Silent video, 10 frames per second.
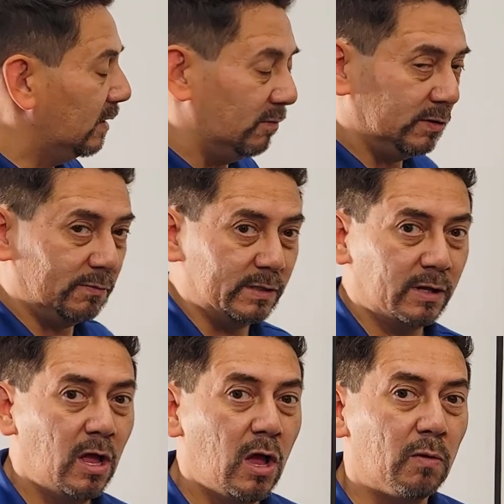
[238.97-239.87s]
which was
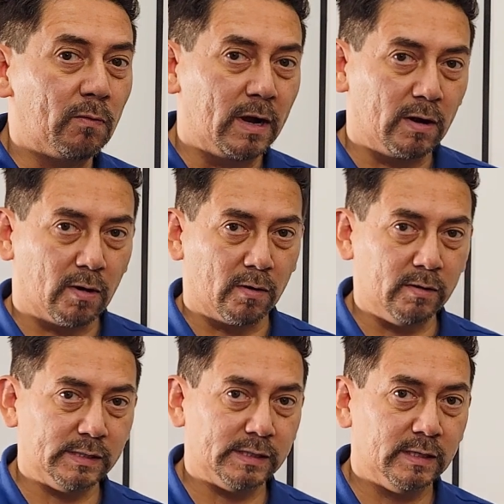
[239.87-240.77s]
1
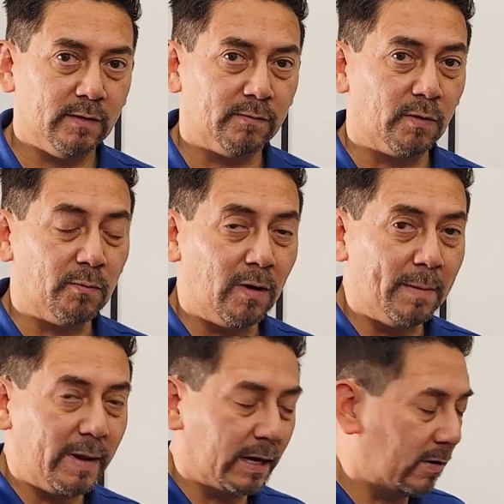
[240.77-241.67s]
hertz for a
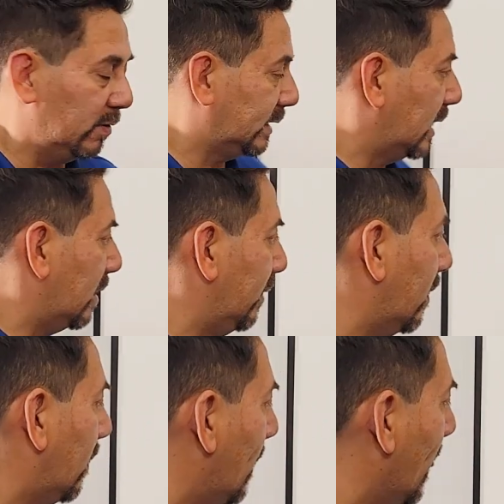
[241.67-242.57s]
1 megahertz
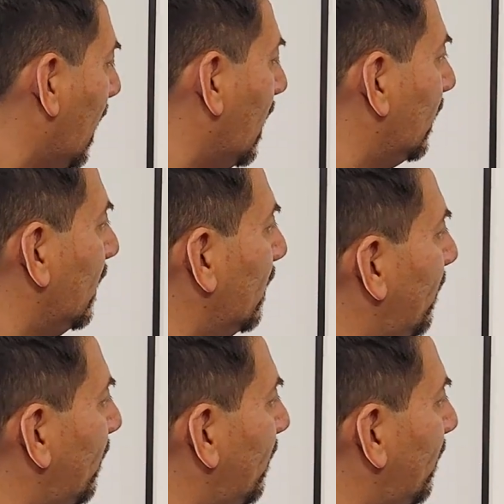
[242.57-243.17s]
carrier, then the